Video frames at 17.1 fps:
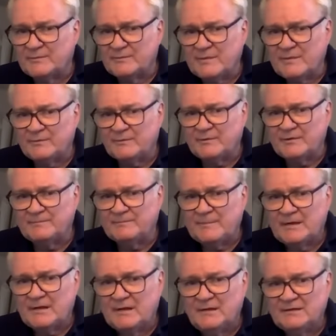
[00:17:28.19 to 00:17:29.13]
Remember,
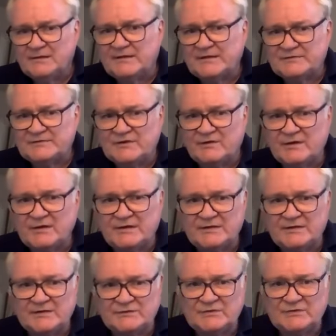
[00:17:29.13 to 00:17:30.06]
the necessary
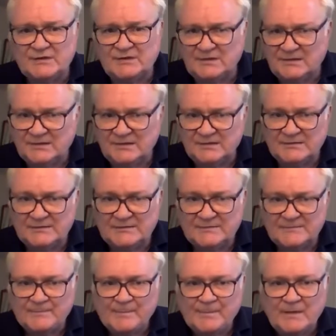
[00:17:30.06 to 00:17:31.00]
condition
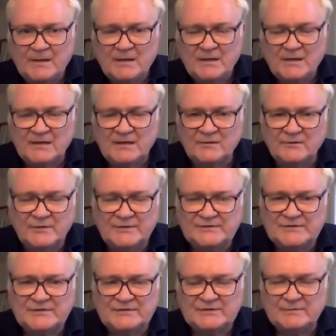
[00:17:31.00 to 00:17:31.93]
is an
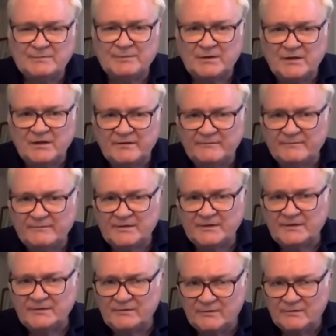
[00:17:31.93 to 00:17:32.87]
increasing supply of
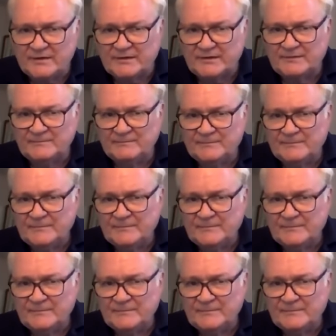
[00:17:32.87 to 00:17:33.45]
money and credit